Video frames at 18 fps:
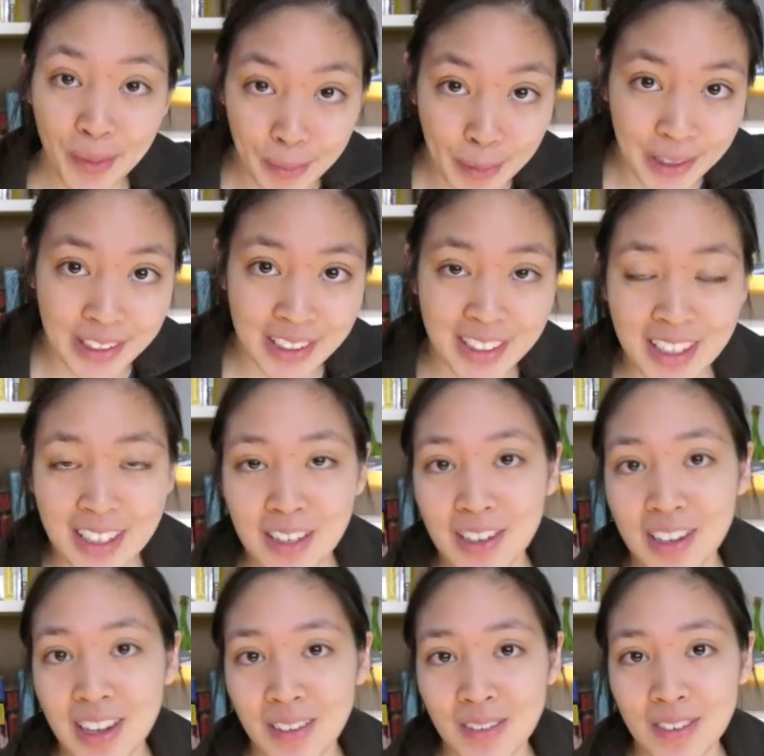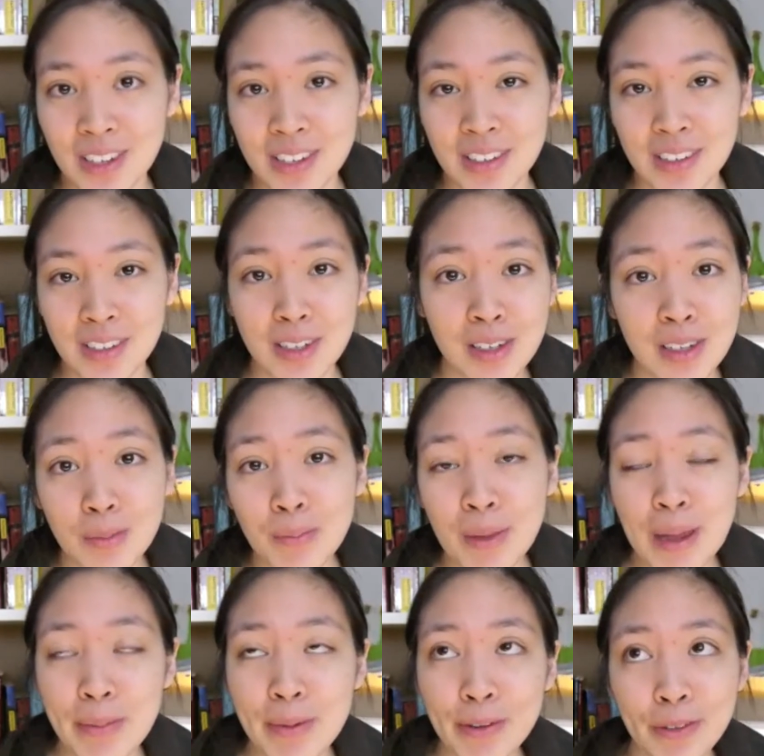books that you're given. You can
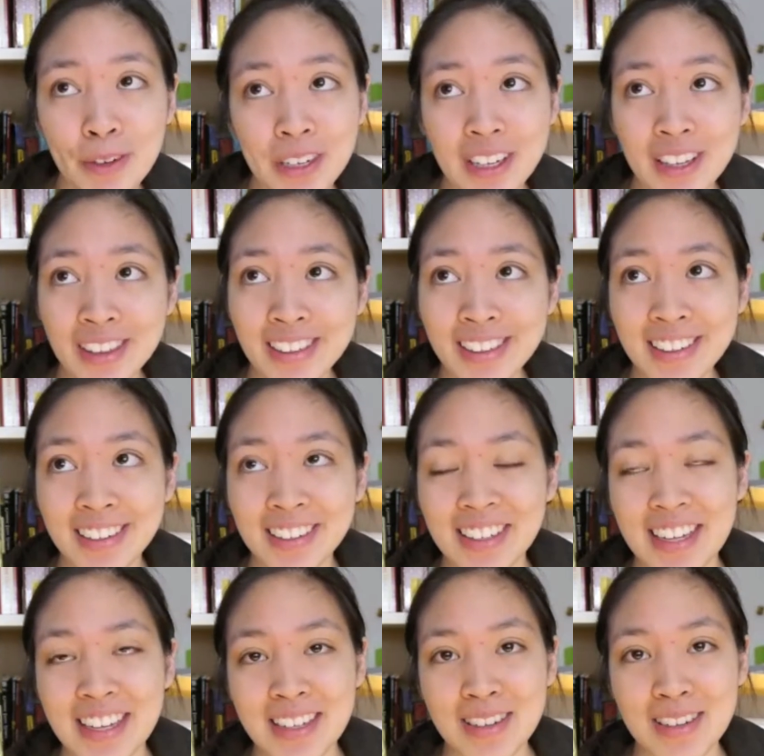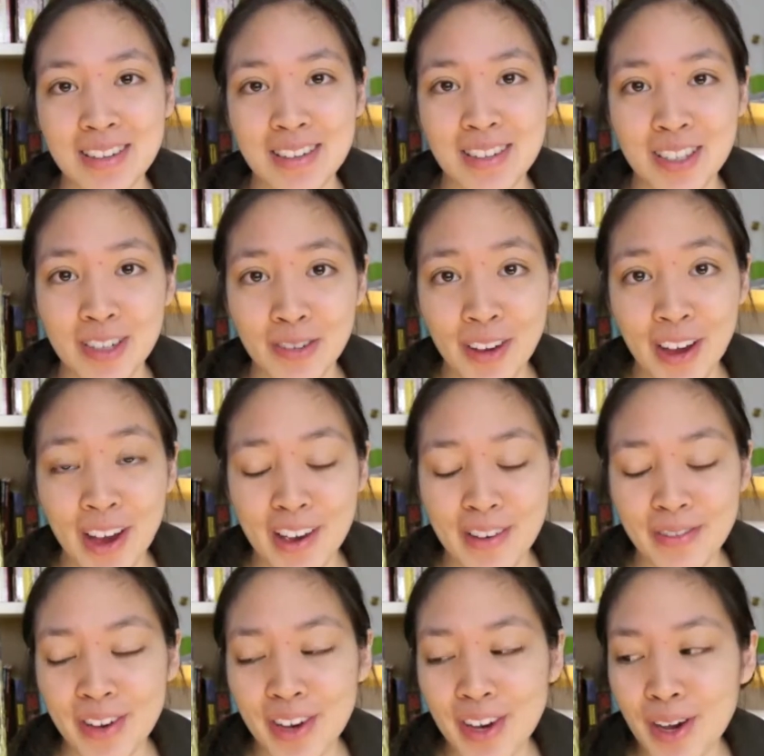maybe read a third and you can
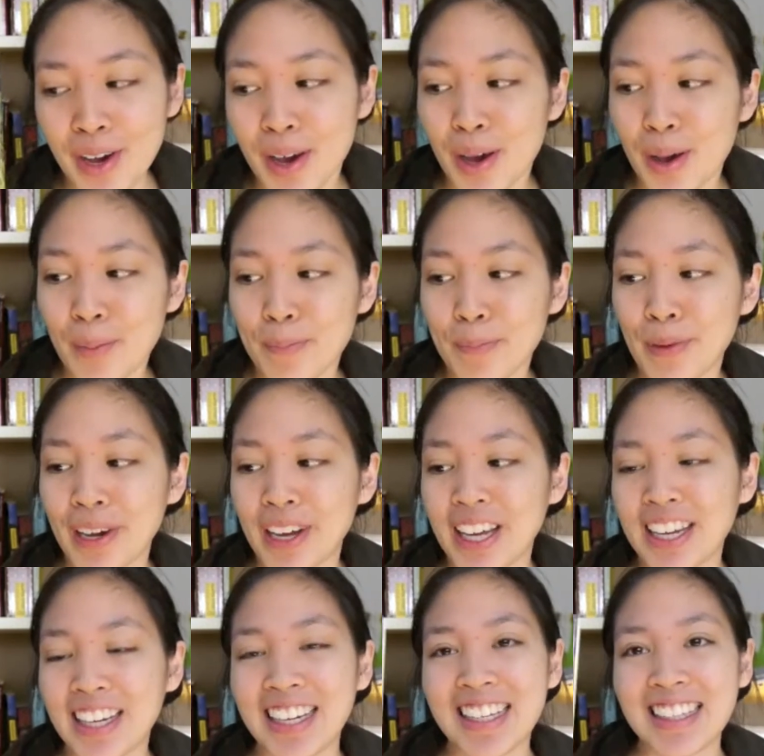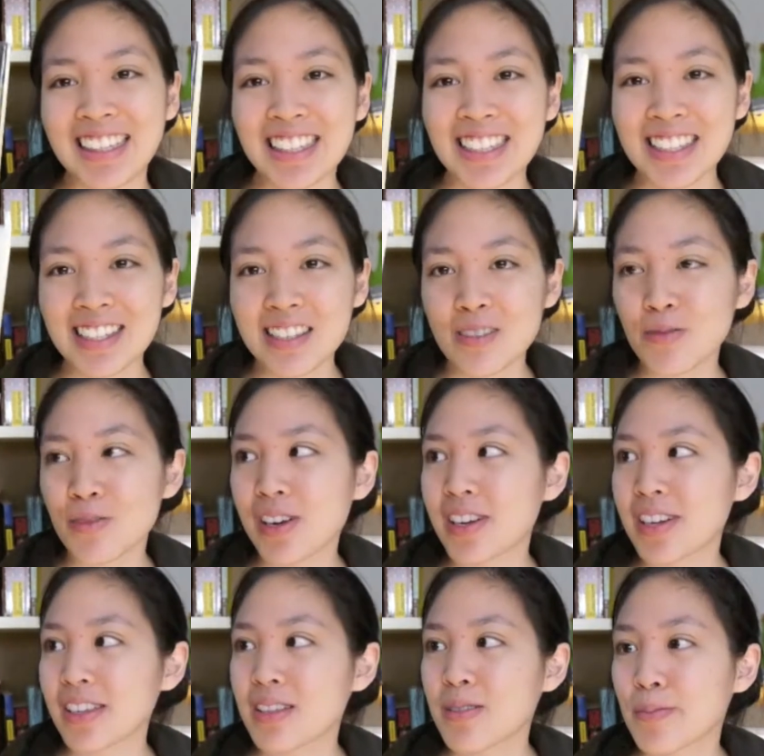survive. But this is
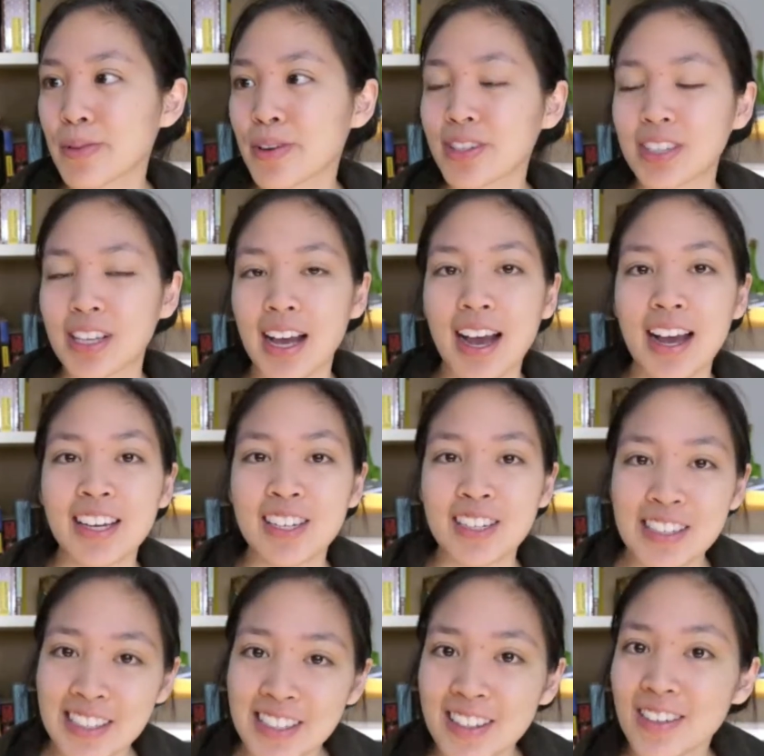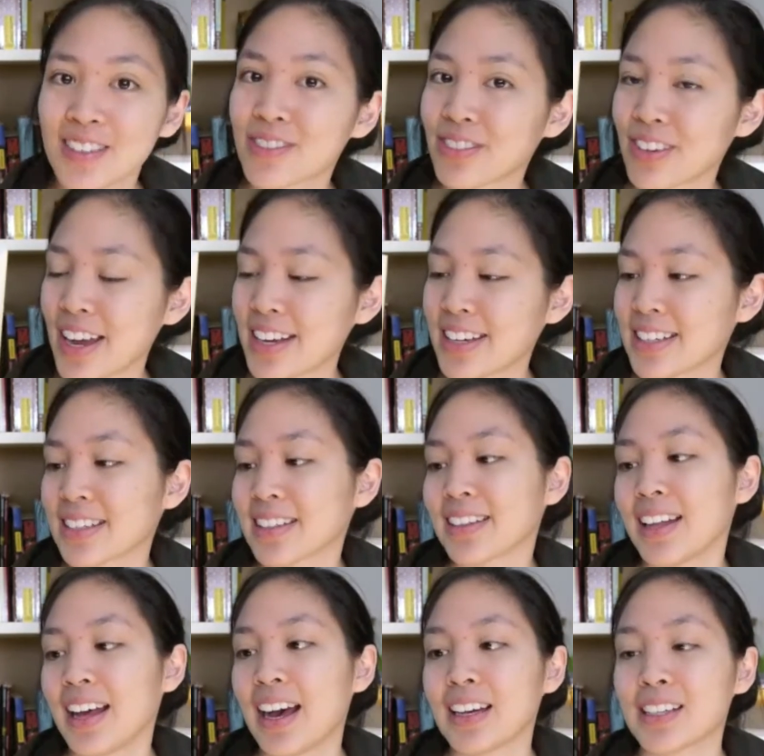one of the books that I should have read in
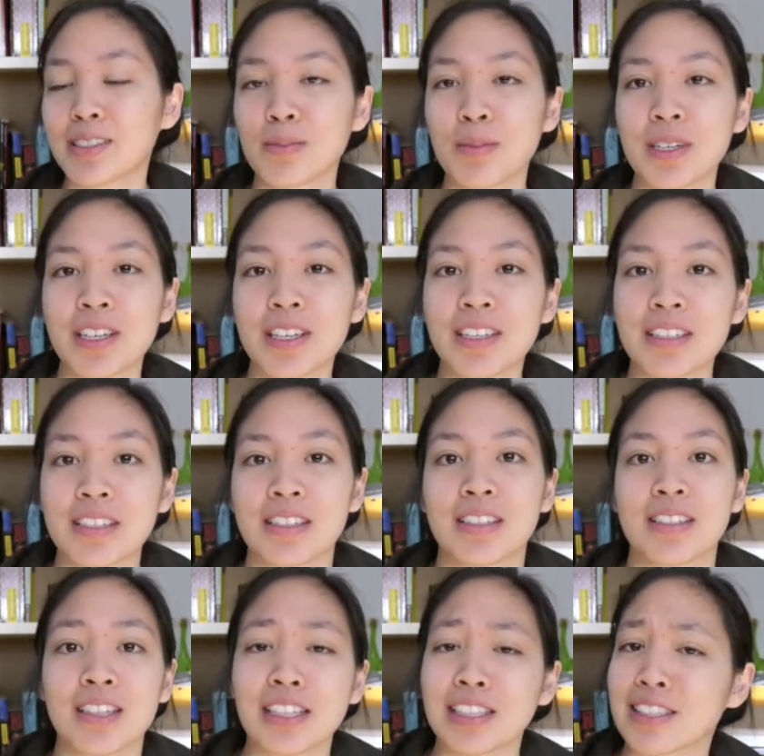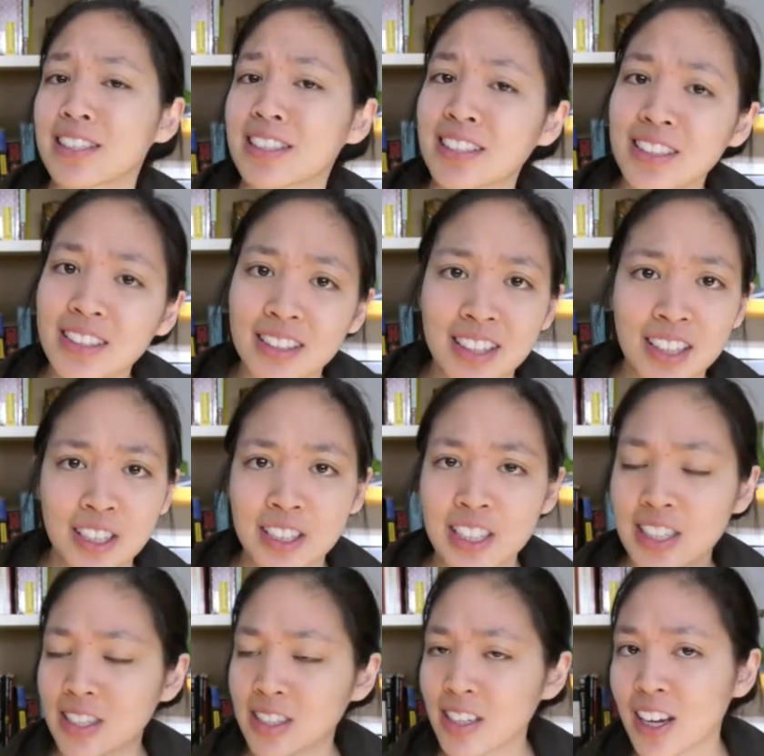class because of the
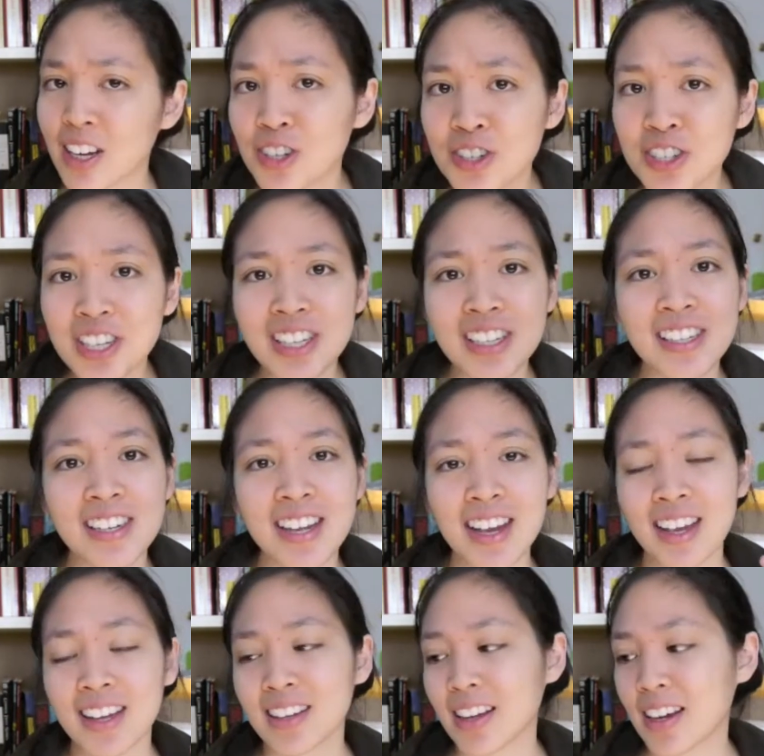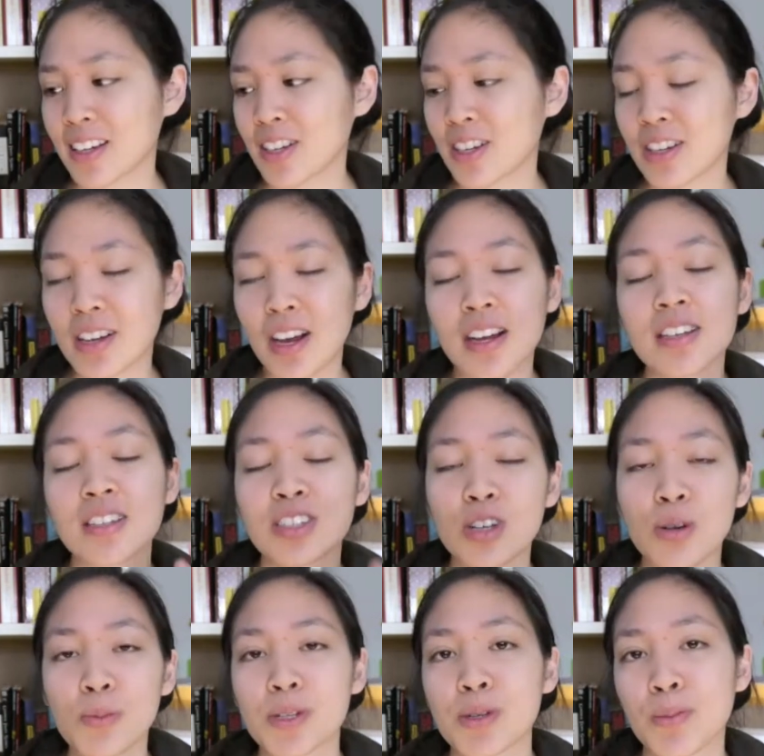discussion, and I could have gotten
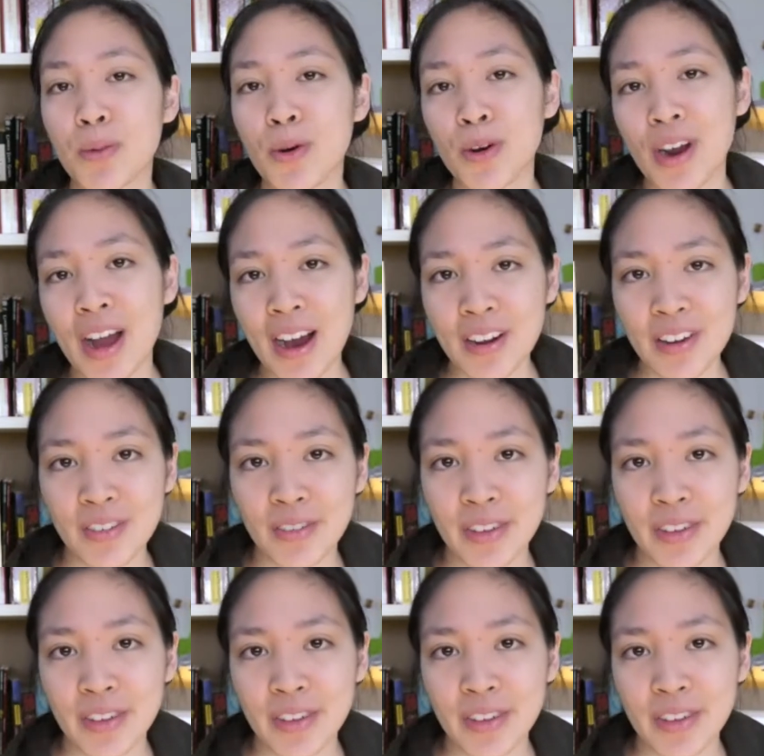so much more out of